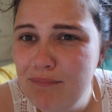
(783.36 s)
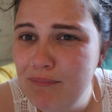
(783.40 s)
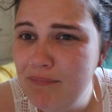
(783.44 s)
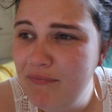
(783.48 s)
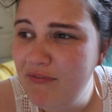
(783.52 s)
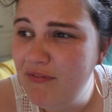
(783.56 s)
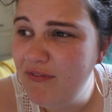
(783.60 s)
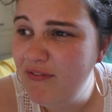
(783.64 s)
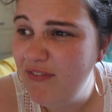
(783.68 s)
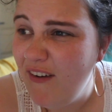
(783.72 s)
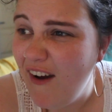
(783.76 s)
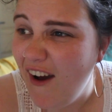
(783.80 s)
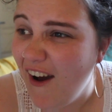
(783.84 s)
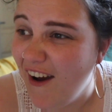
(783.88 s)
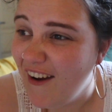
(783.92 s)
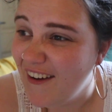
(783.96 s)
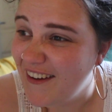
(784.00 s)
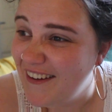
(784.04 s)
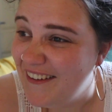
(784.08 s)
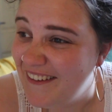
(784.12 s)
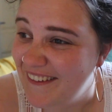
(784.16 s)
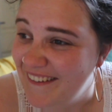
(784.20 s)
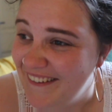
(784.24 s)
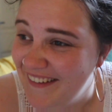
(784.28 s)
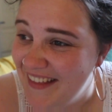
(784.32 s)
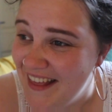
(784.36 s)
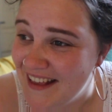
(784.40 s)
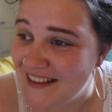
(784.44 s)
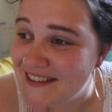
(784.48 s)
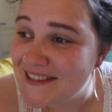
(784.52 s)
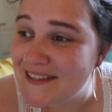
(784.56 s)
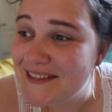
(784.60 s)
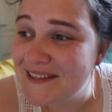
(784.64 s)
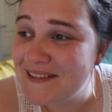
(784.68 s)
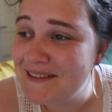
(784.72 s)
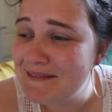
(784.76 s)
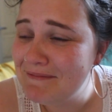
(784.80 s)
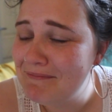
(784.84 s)
Fuck,
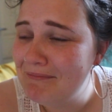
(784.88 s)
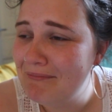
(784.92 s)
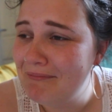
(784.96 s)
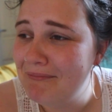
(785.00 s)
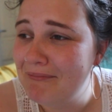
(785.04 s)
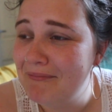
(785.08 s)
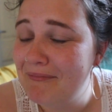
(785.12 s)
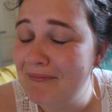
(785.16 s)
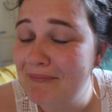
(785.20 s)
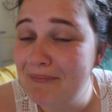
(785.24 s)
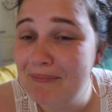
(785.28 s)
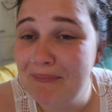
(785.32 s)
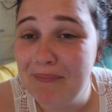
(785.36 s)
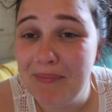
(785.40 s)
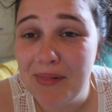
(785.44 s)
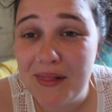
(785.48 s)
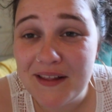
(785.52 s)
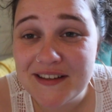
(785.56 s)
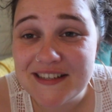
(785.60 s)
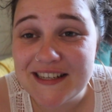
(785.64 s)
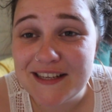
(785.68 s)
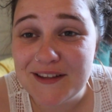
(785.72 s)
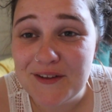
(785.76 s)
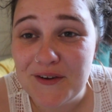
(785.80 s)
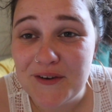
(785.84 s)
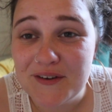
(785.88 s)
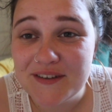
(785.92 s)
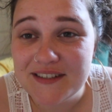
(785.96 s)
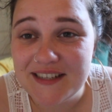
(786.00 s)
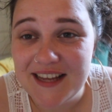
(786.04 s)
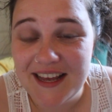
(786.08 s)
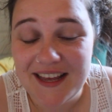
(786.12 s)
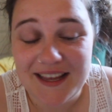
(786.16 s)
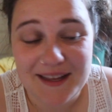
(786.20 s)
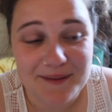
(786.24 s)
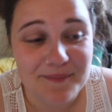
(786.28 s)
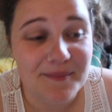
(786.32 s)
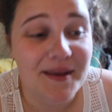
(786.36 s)
that's a bloody long
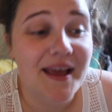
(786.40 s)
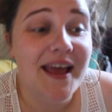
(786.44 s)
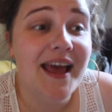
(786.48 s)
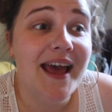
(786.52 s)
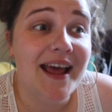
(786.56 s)
time.